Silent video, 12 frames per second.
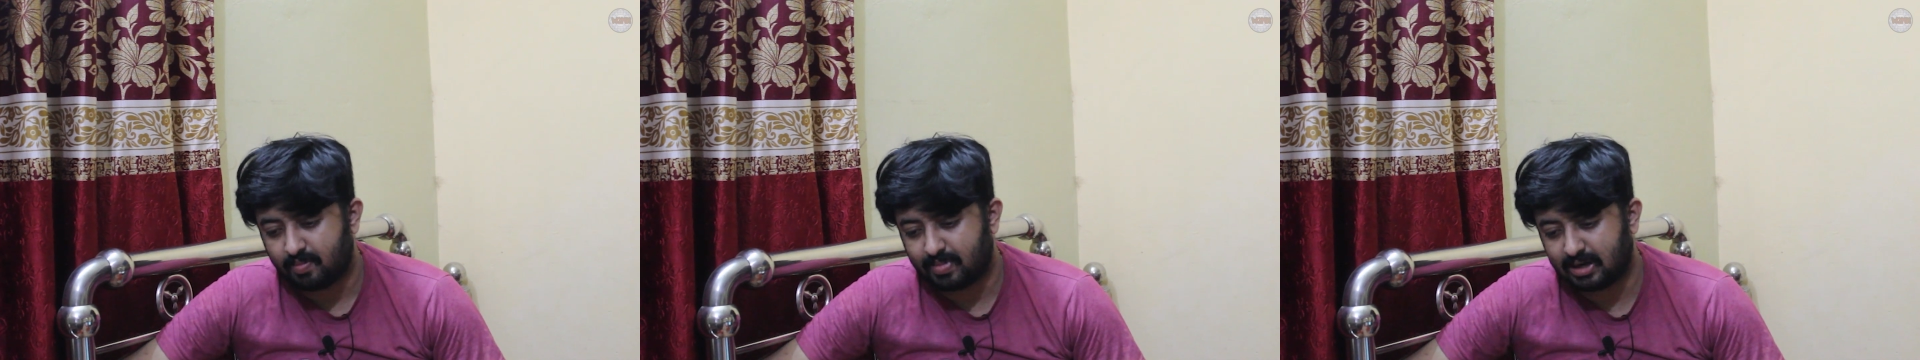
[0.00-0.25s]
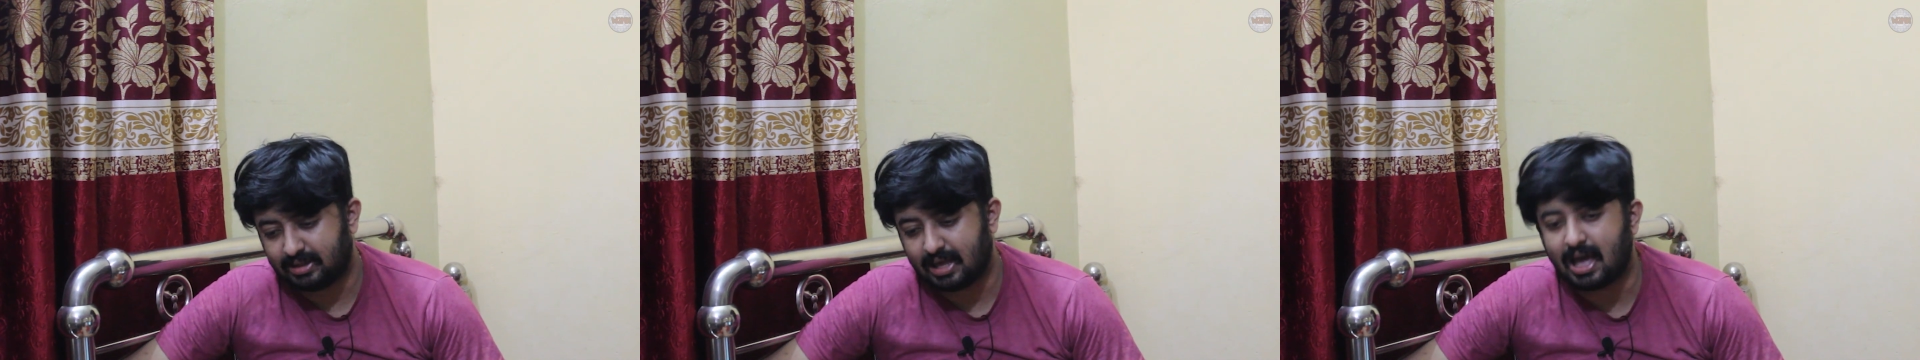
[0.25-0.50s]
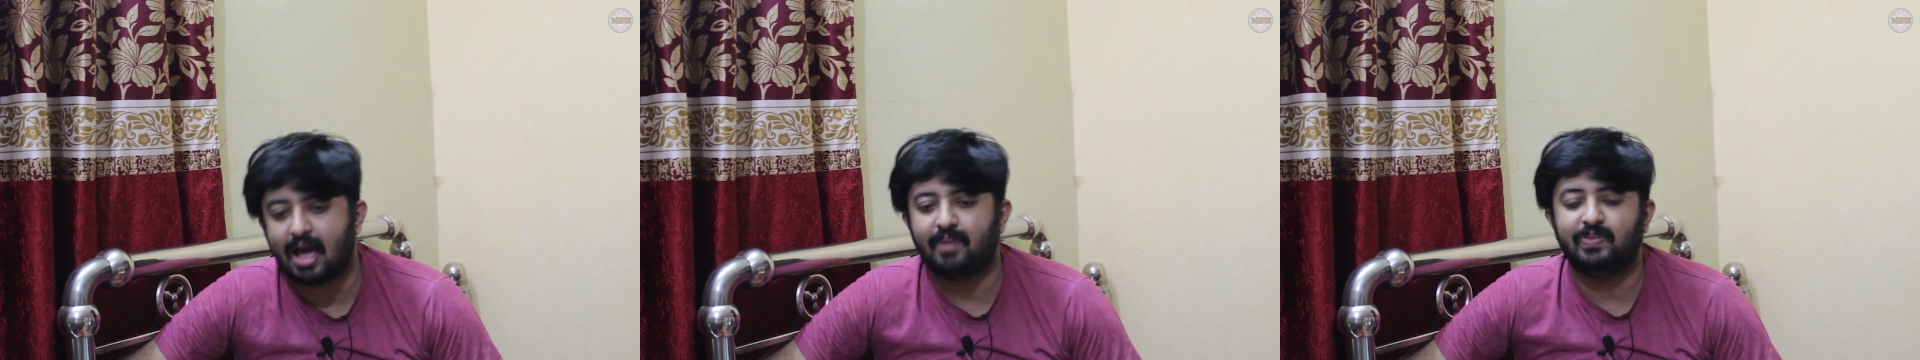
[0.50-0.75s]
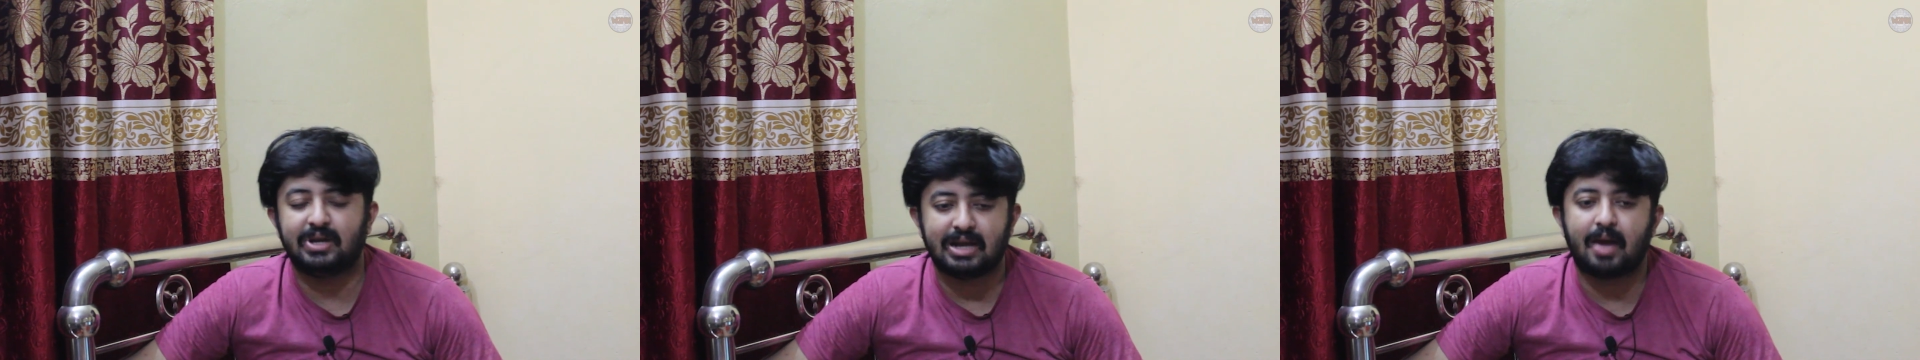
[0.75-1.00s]
but they
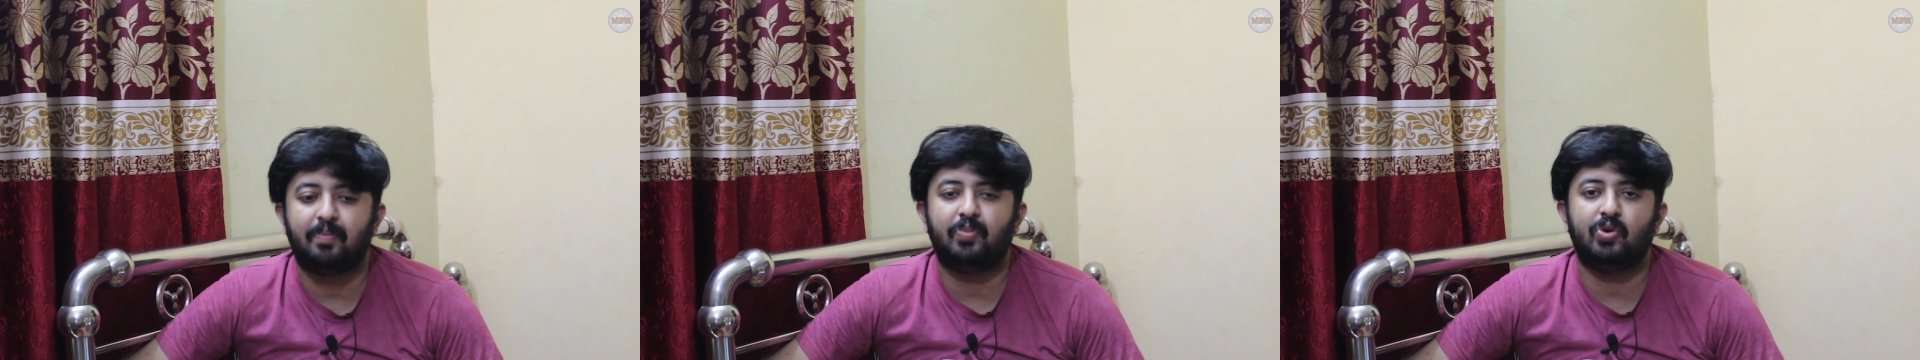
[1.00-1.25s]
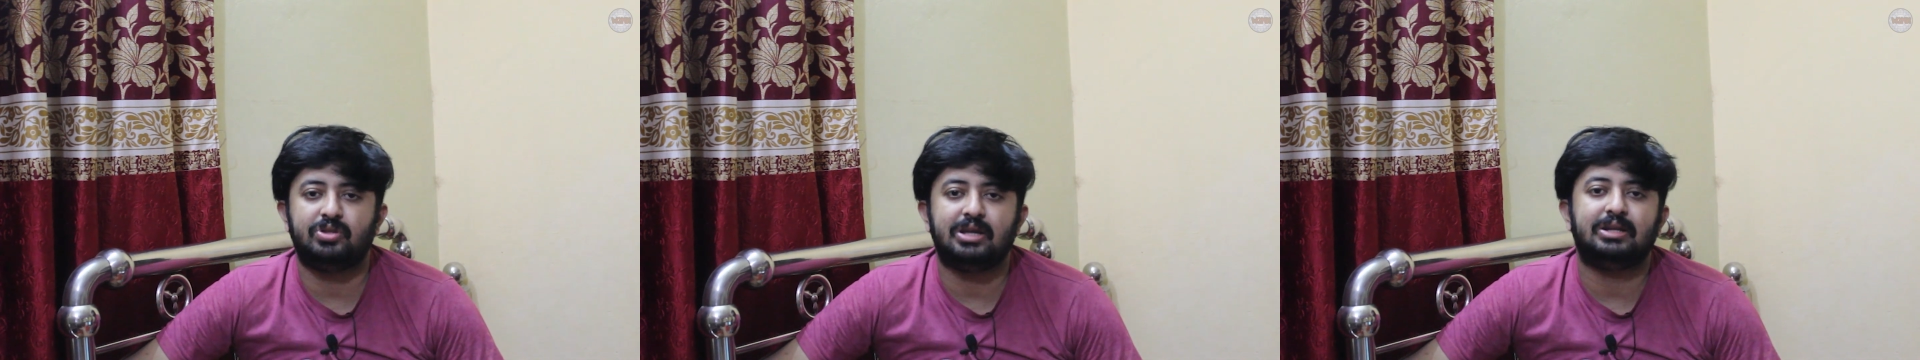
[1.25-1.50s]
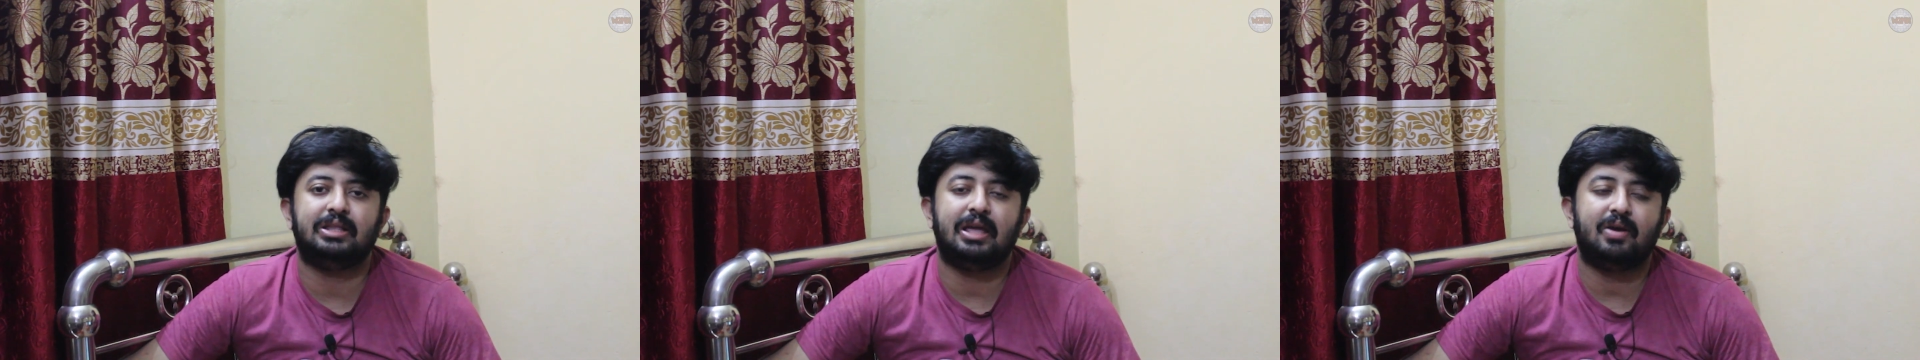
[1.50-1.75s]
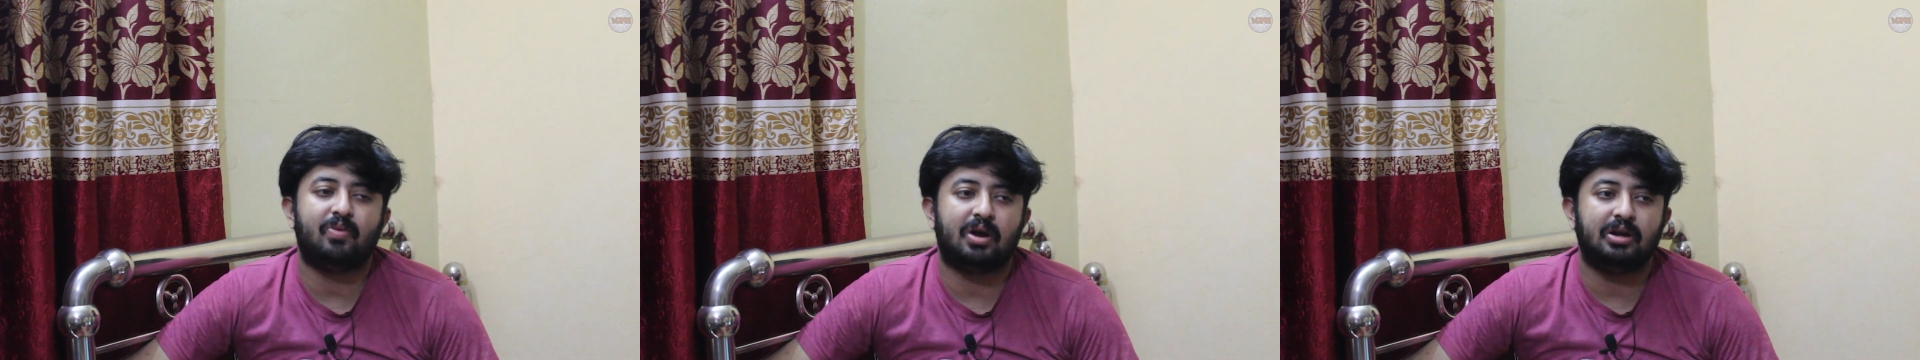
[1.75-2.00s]
have that approach that
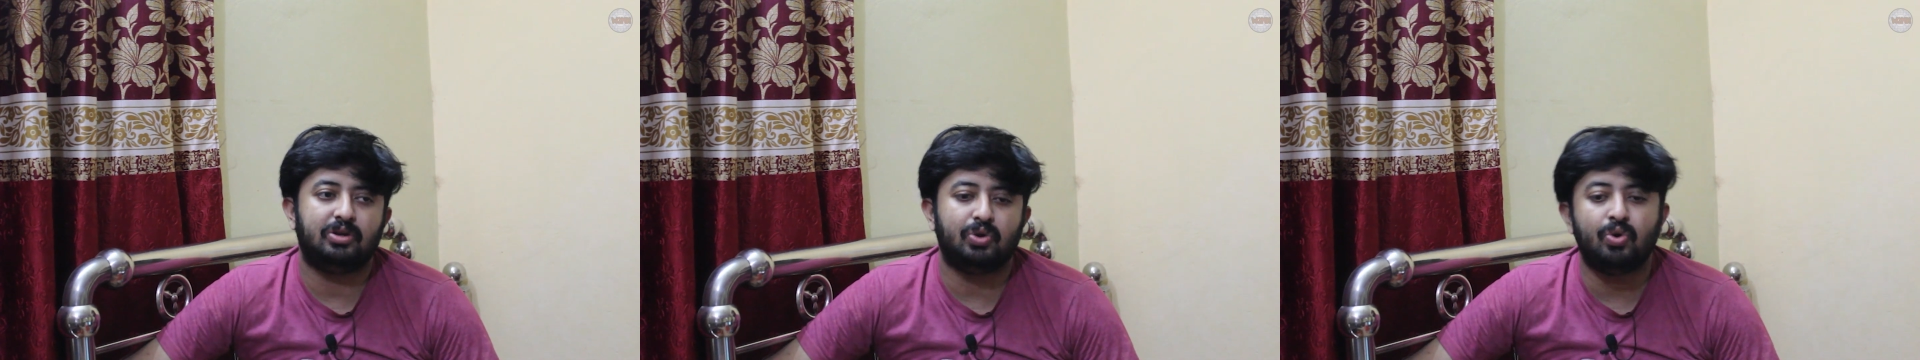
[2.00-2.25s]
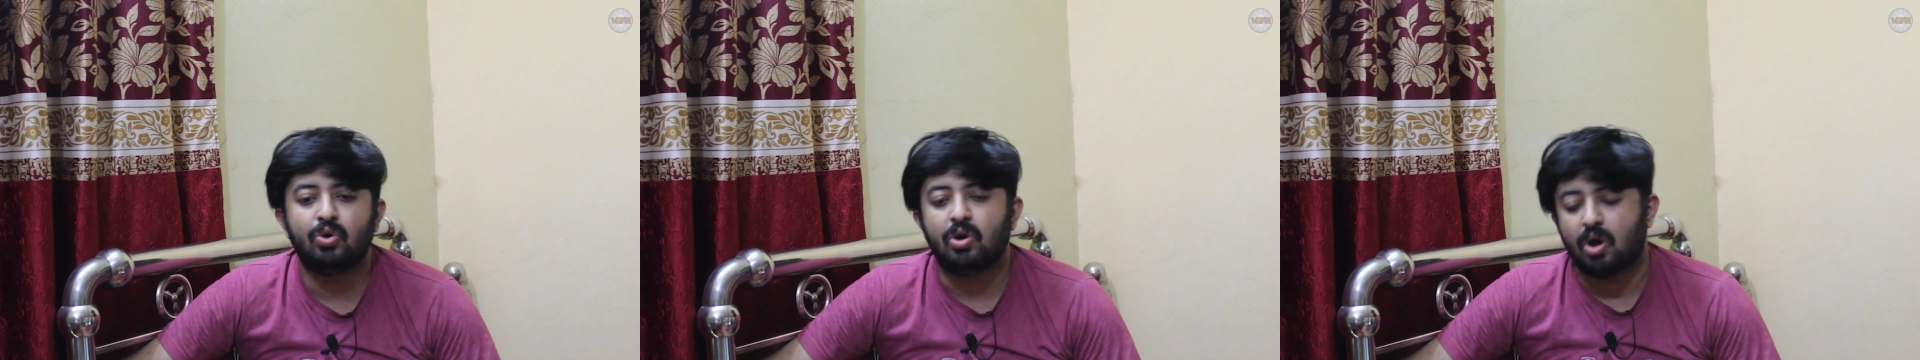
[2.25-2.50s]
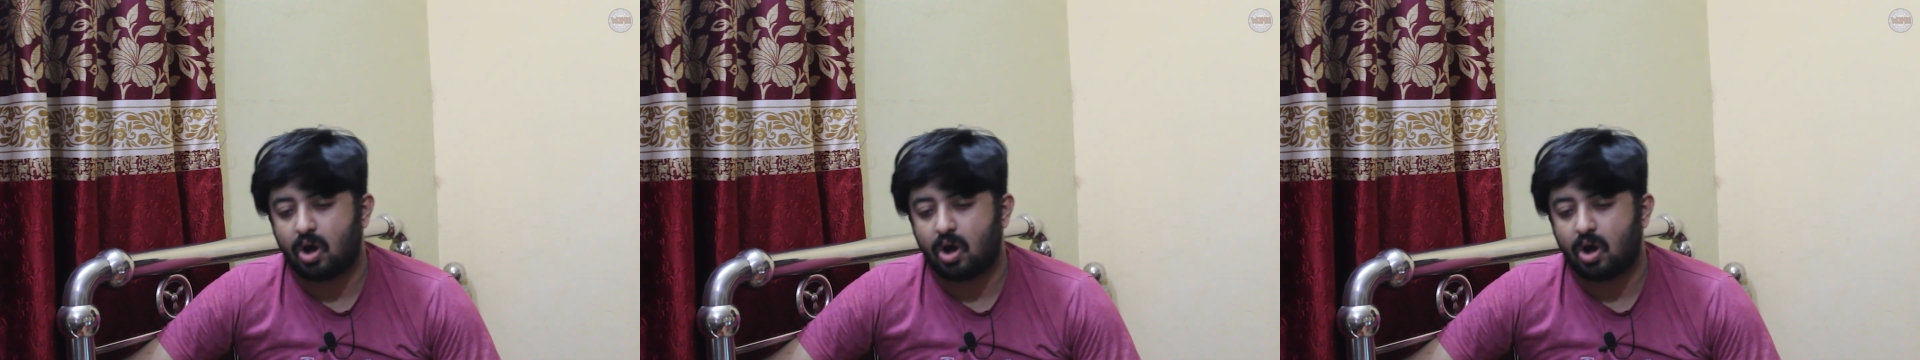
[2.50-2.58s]
they want to